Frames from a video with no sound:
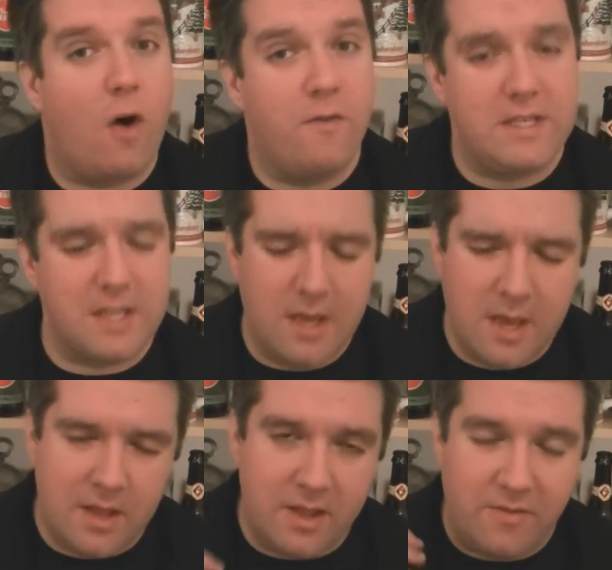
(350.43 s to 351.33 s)
Obviously,
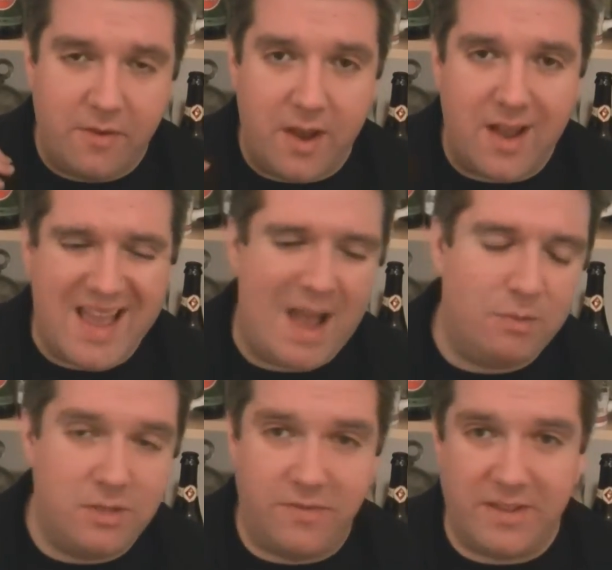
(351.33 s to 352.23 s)
they've
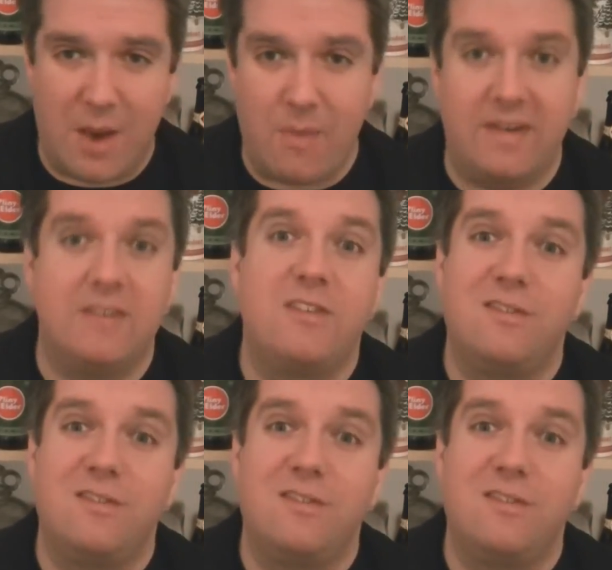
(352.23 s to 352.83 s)
accounted for that with a